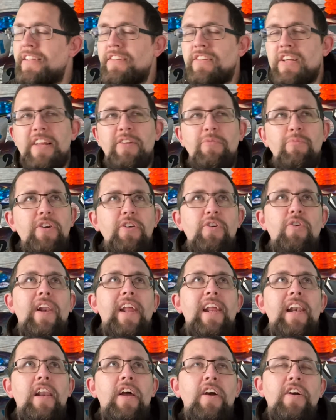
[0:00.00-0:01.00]
I don't want to call
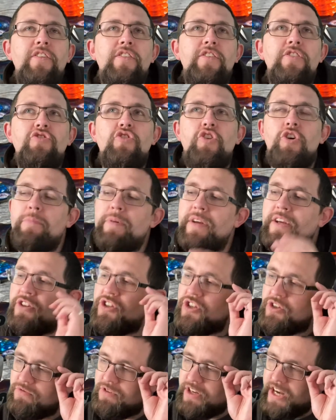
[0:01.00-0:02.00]
it luck of the draw,
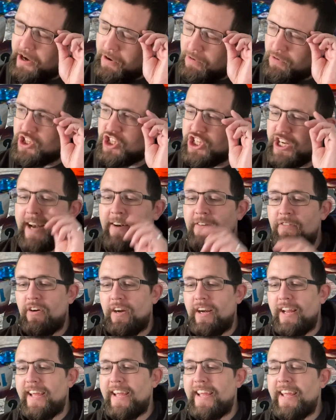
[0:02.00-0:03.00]
because you know
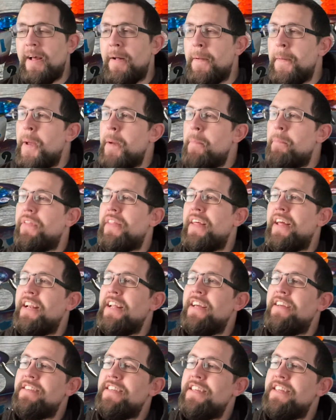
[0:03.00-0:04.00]
generally, but then
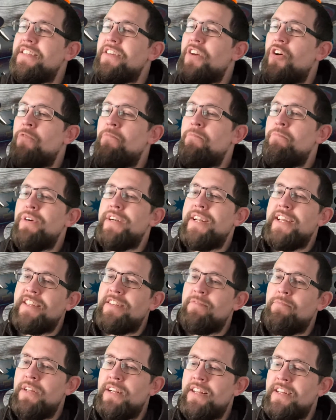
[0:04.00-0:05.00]
there's this
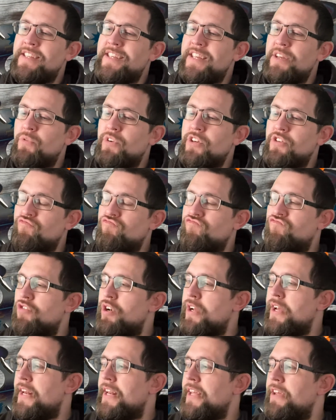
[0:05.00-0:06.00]
unpredictability which
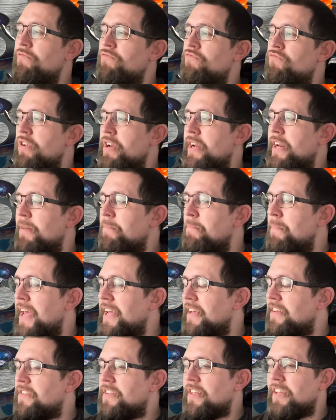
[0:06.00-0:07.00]
really, really
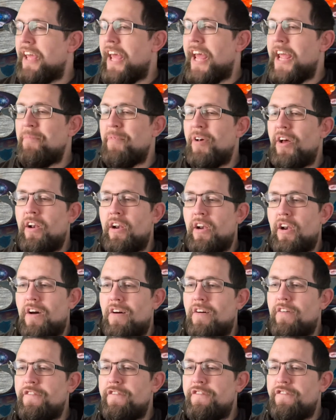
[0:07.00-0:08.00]
makes the game a
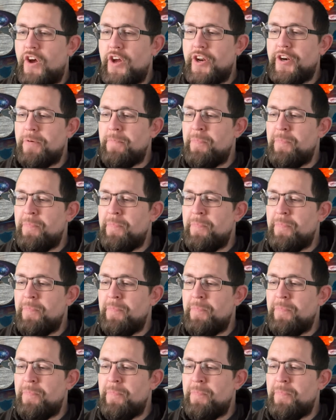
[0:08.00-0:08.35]
lot of fun.